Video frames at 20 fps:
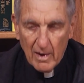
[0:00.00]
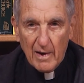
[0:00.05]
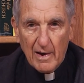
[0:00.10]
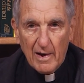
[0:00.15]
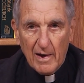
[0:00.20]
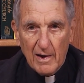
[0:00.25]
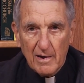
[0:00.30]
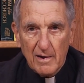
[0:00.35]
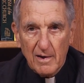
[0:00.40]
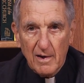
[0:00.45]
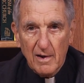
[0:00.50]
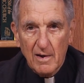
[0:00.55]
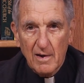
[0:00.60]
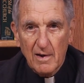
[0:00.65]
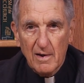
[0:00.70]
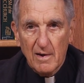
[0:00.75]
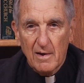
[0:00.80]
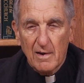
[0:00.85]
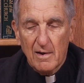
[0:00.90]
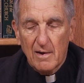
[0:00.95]
And
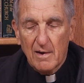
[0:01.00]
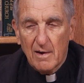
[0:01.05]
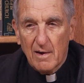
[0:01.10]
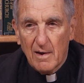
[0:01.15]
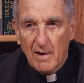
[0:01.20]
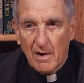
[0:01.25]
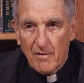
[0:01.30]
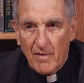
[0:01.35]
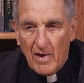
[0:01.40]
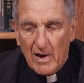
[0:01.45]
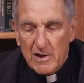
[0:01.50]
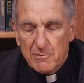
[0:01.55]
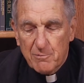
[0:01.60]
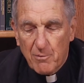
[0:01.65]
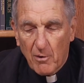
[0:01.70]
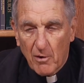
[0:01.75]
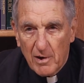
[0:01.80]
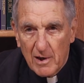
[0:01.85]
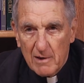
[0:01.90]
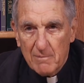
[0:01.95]
that's
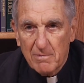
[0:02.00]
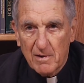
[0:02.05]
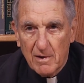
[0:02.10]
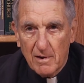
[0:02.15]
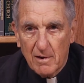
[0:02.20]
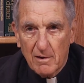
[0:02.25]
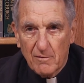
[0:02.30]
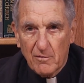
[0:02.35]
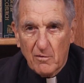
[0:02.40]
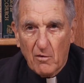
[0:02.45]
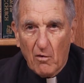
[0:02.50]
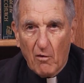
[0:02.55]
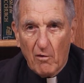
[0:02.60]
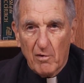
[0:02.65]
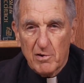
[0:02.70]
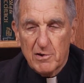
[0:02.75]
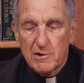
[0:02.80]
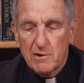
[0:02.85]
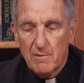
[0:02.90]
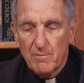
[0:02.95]
prohibited, of
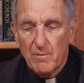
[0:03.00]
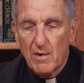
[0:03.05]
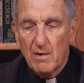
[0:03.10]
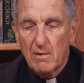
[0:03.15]
course.